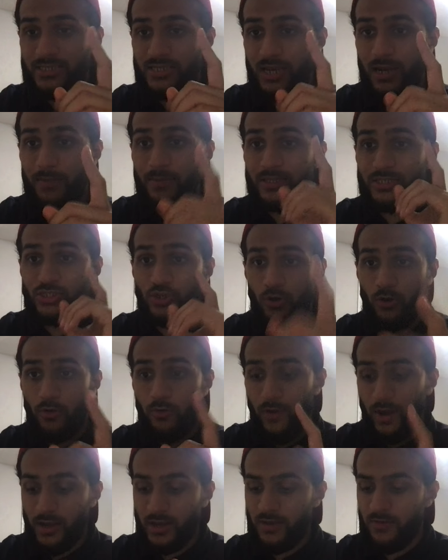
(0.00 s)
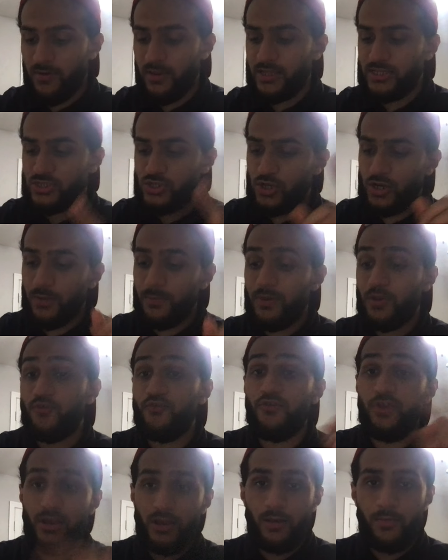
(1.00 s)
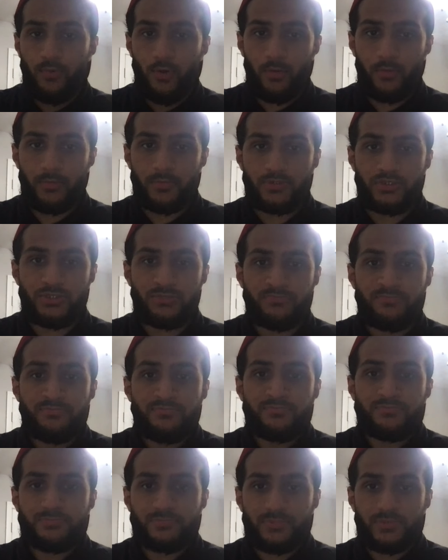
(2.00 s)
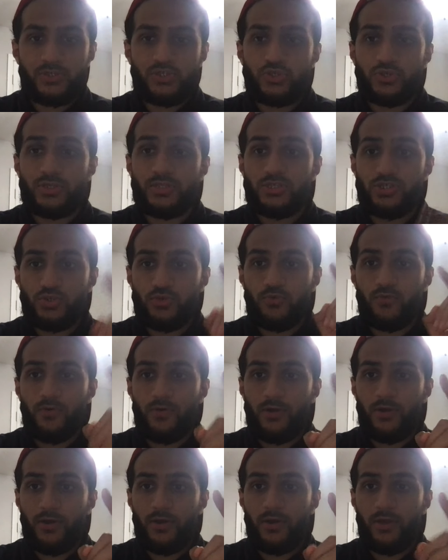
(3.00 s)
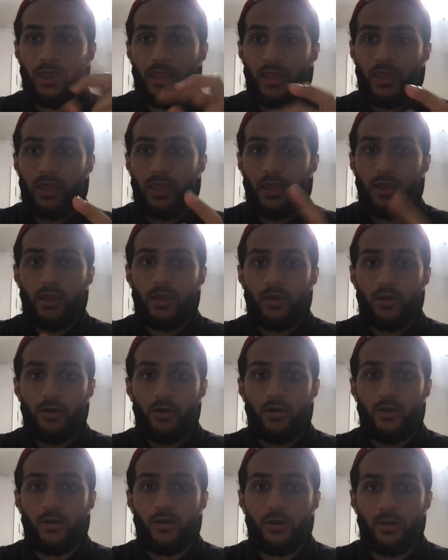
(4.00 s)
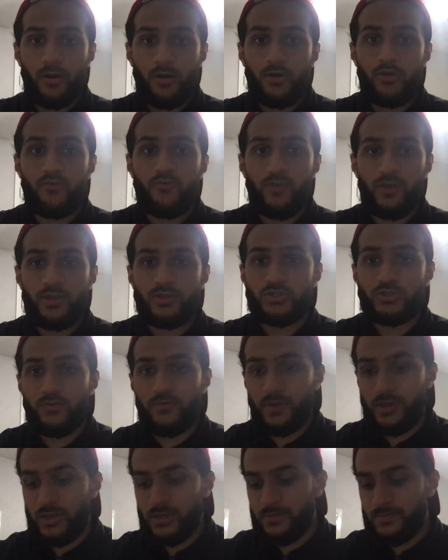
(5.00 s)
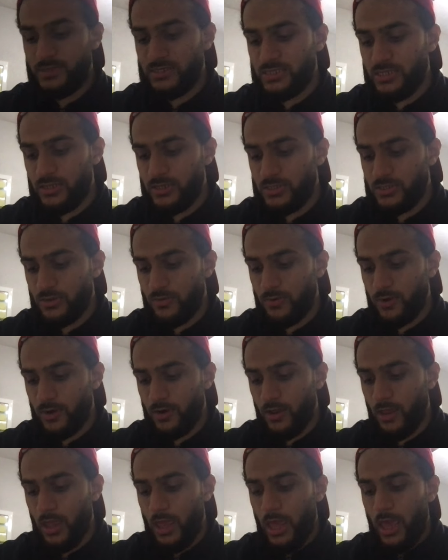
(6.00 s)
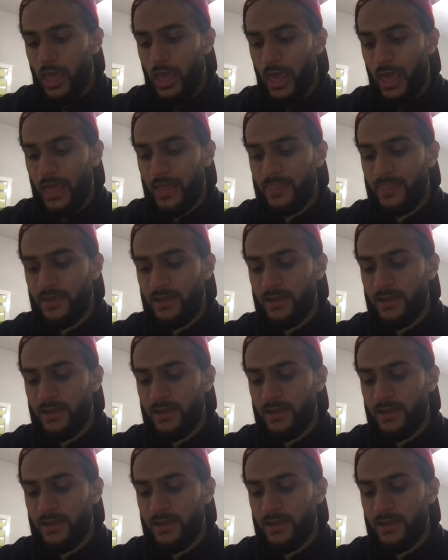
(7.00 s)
it up. It's not rectal. It's going to be renal problems. Cardiotrachea. So we're going to be seeing this over here, and